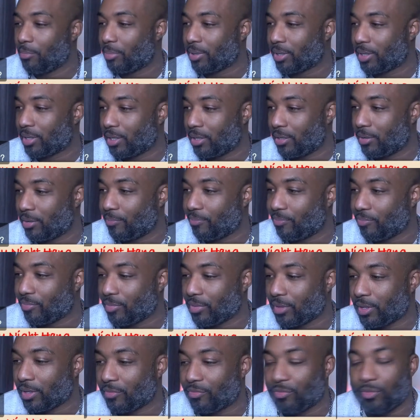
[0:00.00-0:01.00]
But
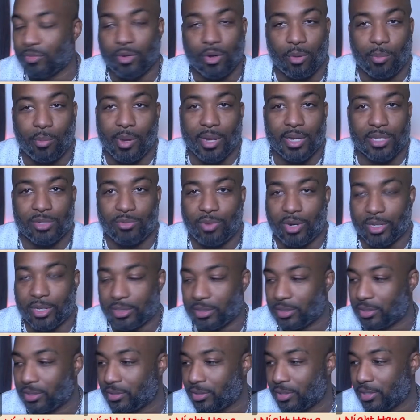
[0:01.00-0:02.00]
if nobody's
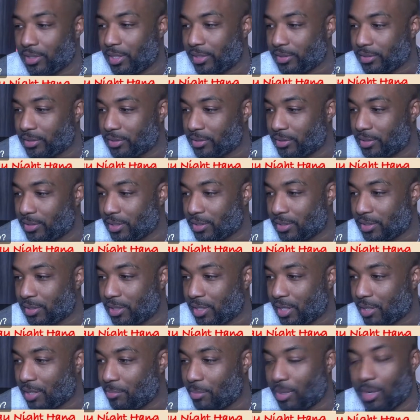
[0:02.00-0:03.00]
watching it, then I just stick to
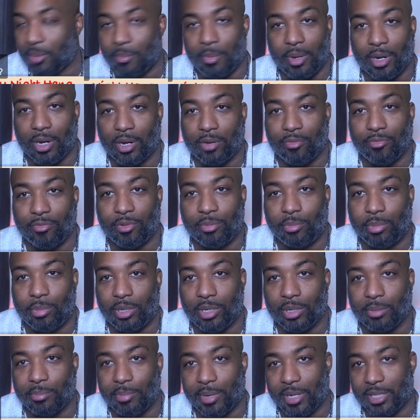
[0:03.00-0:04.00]
like my American
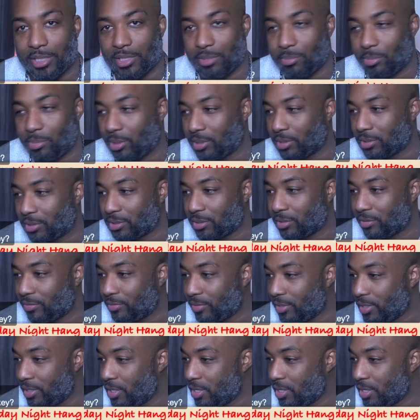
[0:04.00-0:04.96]
football and basketball and stuff.